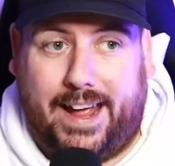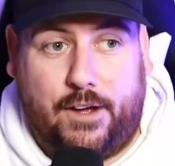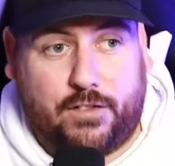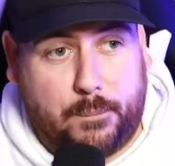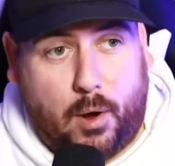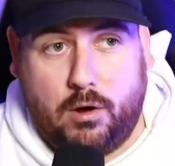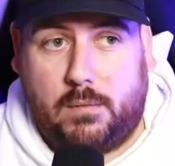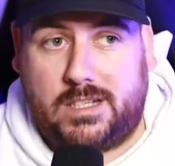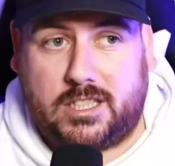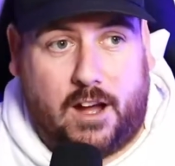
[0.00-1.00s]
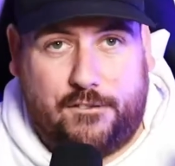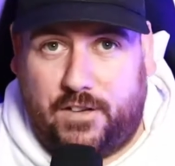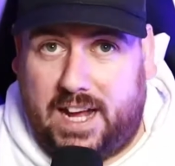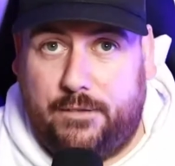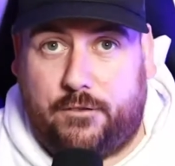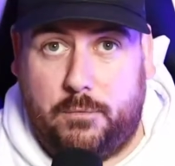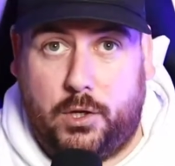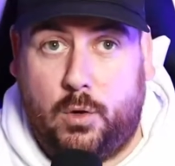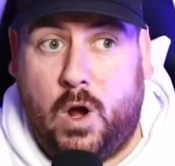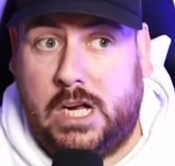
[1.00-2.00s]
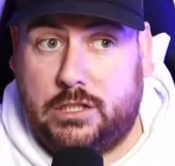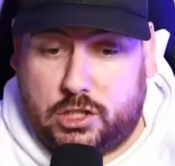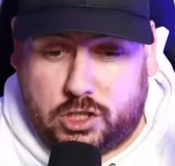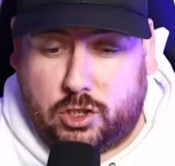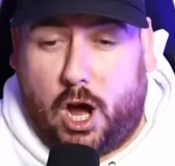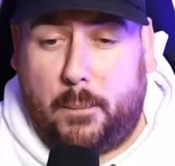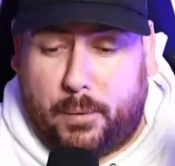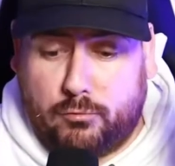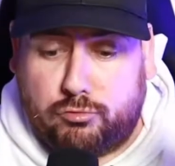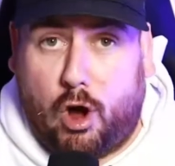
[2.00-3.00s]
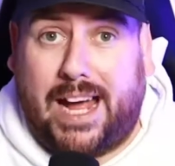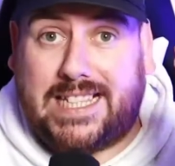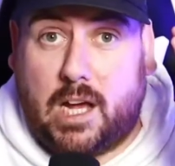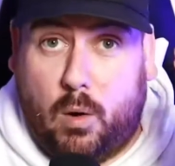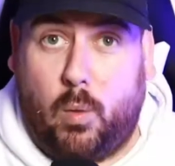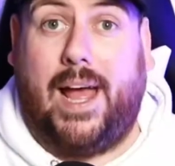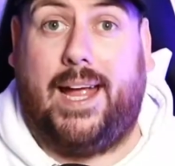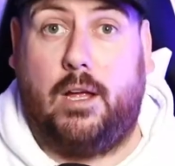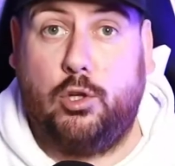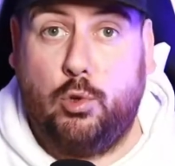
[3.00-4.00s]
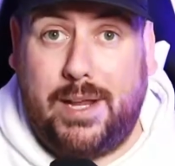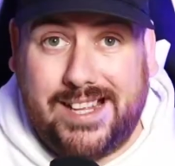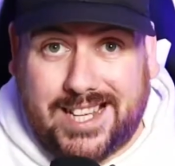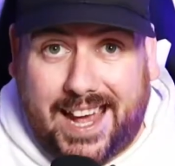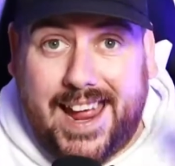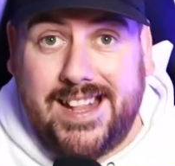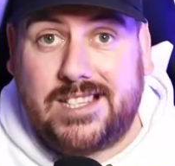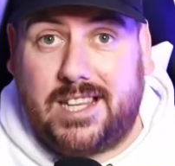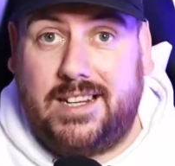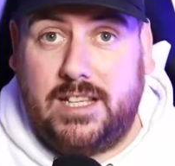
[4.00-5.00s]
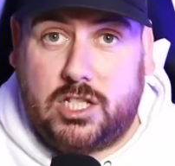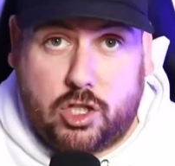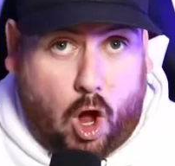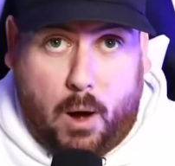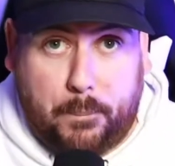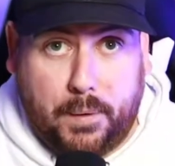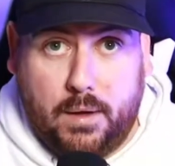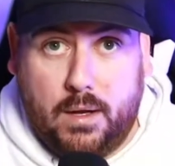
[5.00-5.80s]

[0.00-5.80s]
If the Pokemon start fleeing from you, stop right away. You need to instantly stop.